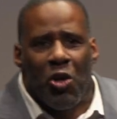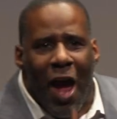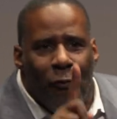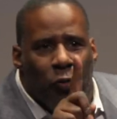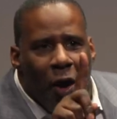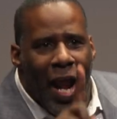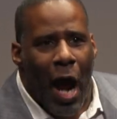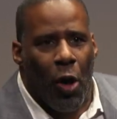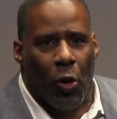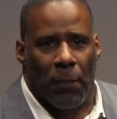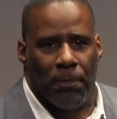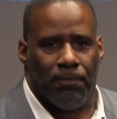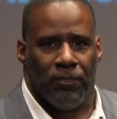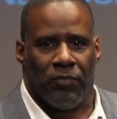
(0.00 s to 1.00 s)
you have 1
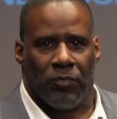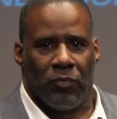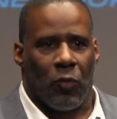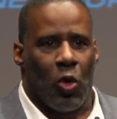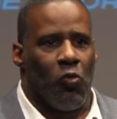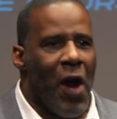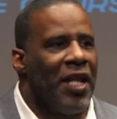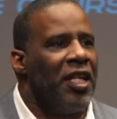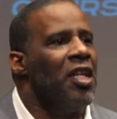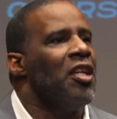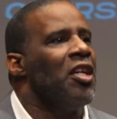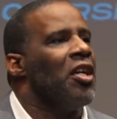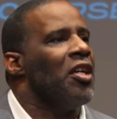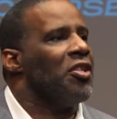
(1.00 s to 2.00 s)
hour.
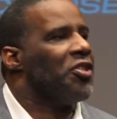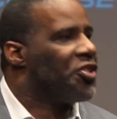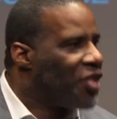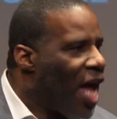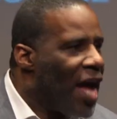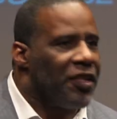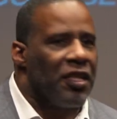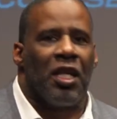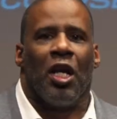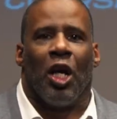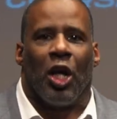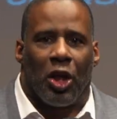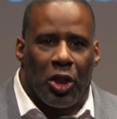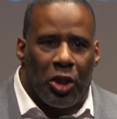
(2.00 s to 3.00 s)
Ready, set,
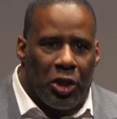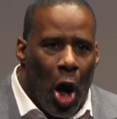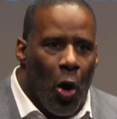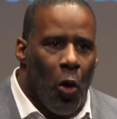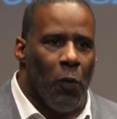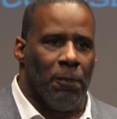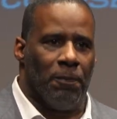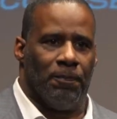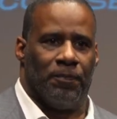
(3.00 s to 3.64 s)
go.